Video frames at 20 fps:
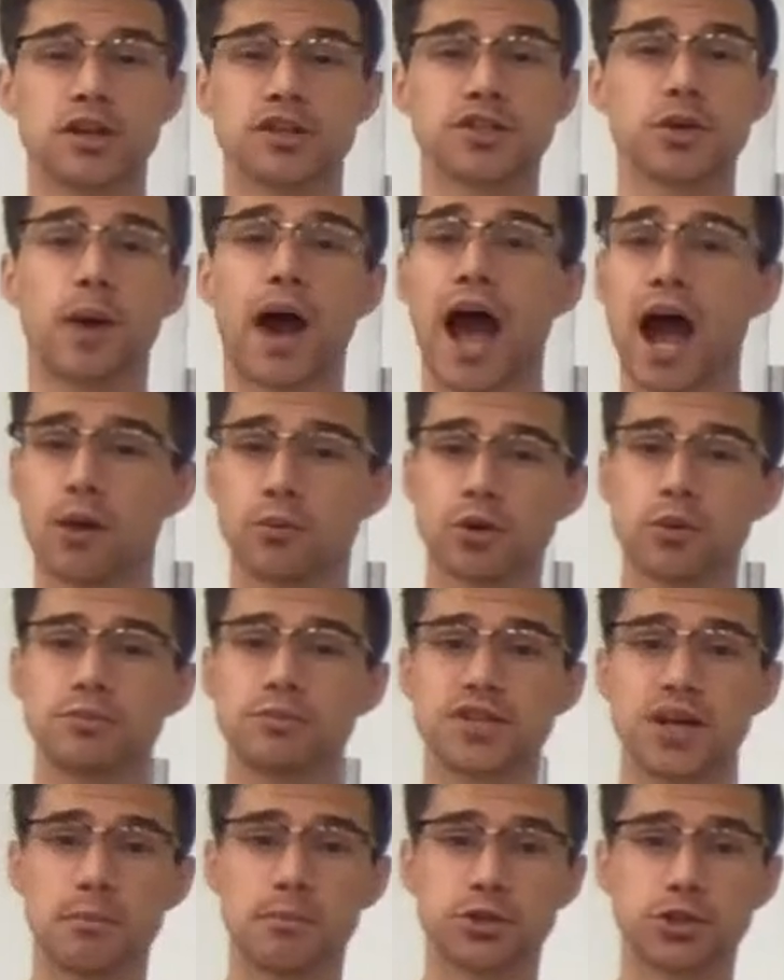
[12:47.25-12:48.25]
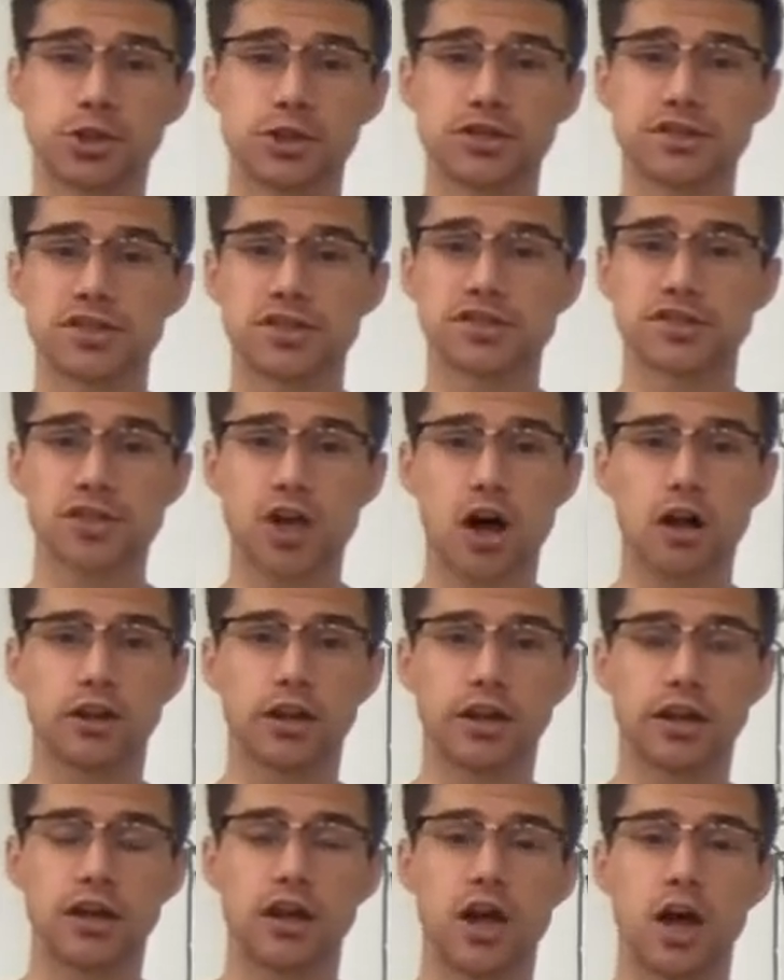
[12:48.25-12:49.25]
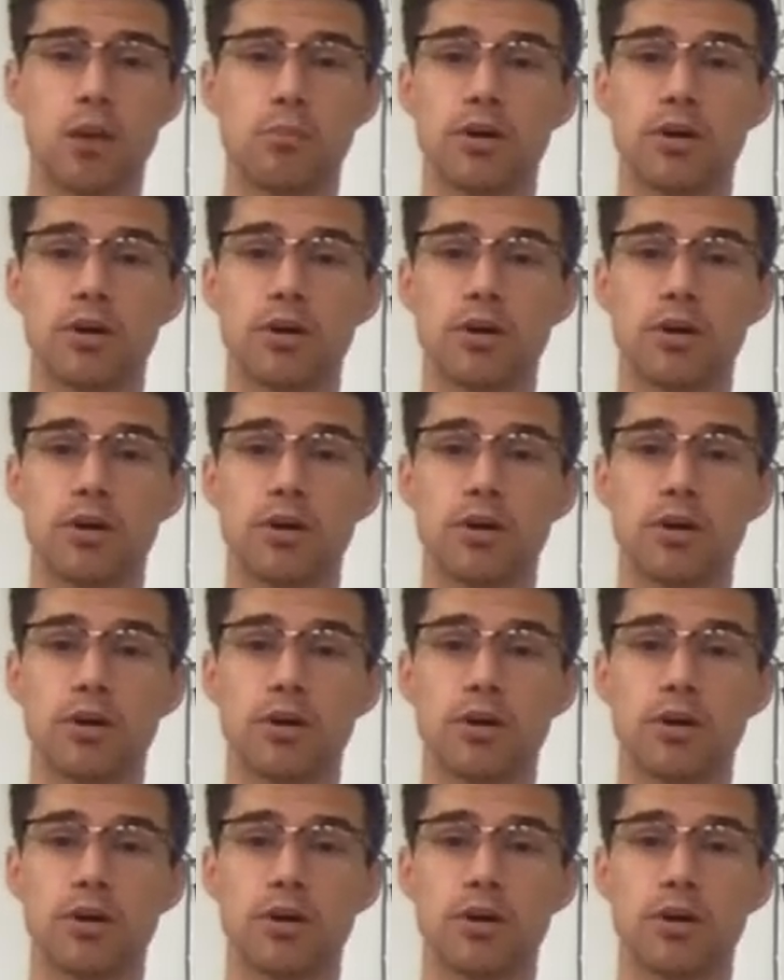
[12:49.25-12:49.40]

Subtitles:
So at room temperature, it's a solid,